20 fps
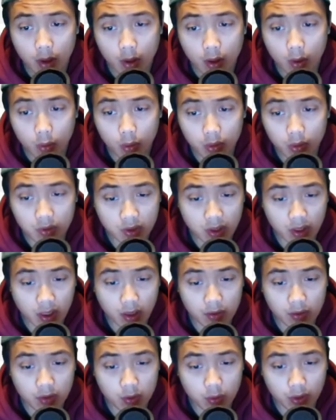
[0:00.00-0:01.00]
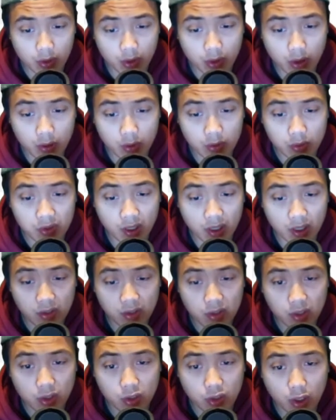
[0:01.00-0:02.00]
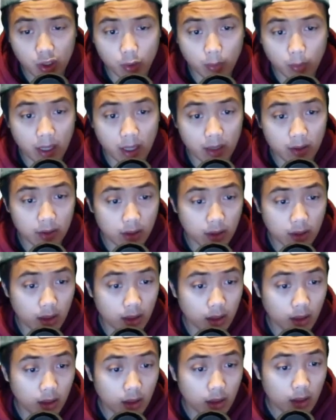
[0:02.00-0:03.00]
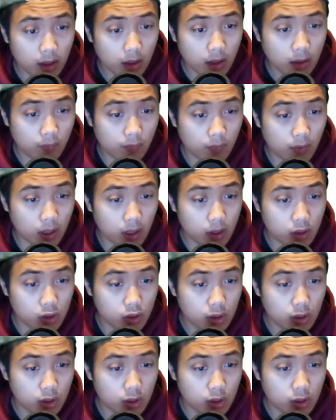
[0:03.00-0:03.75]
We'll see how this one goes. I see Sean O'Malley getting the finish.